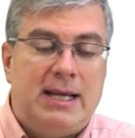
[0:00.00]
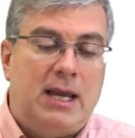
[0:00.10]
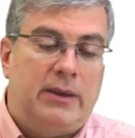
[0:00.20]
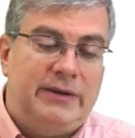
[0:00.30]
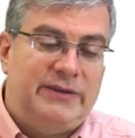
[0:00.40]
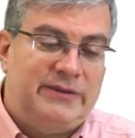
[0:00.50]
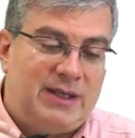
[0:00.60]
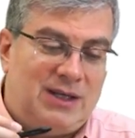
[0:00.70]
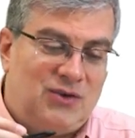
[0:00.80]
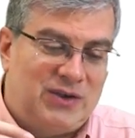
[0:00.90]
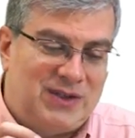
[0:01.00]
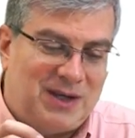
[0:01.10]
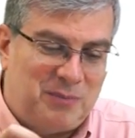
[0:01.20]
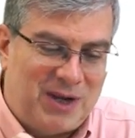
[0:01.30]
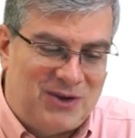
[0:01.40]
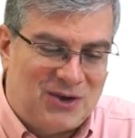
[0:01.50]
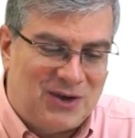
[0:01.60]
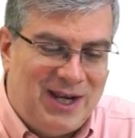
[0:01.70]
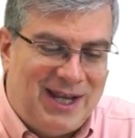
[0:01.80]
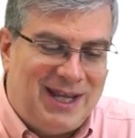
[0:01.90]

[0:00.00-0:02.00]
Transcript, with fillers: Now, this is an interesting picture.